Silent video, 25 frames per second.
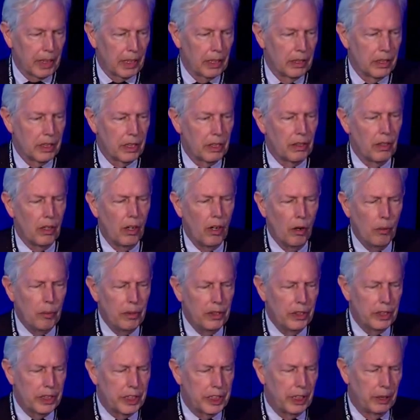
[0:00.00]
So the home
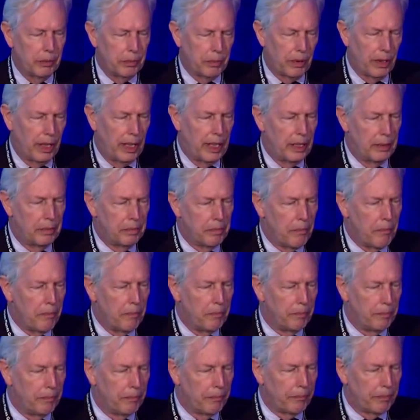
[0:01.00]
ownership rate
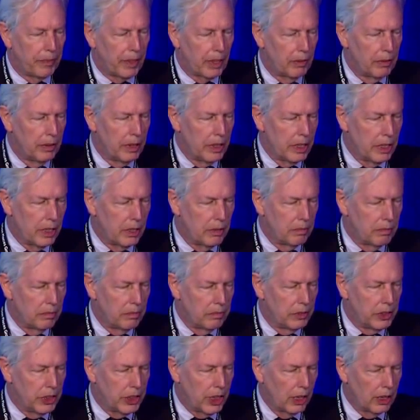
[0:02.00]
it was
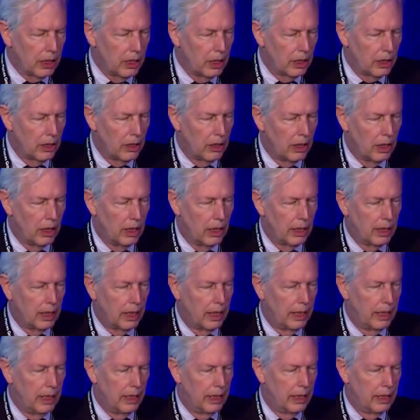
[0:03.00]
chugging along
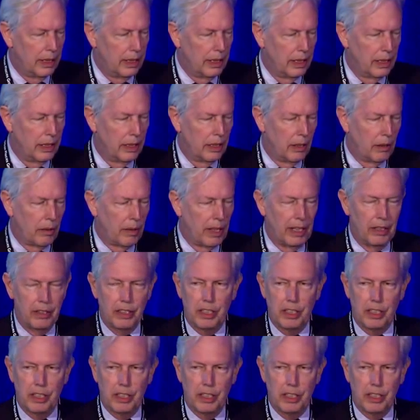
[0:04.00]
in around